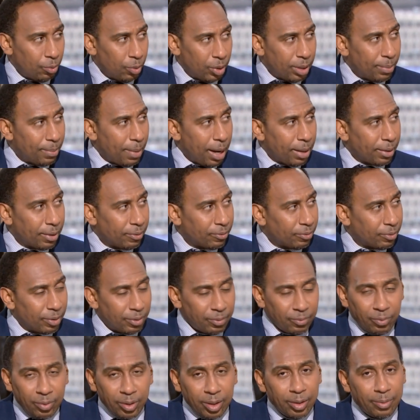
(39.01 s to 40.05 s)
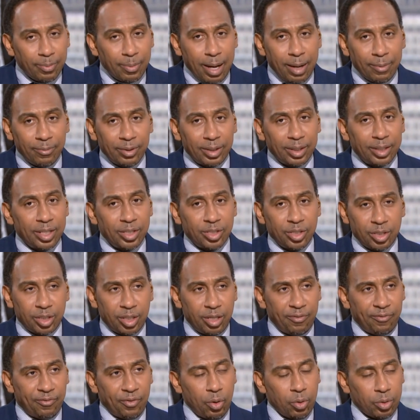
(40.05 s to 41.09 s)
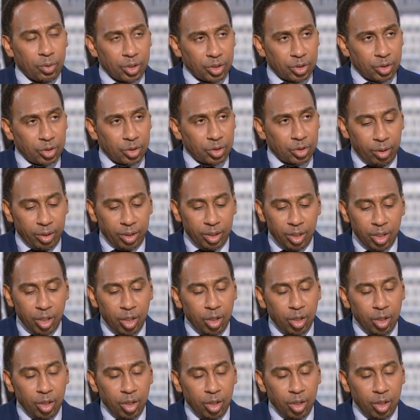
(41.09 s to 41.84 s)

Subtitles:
What am I religiously focused on?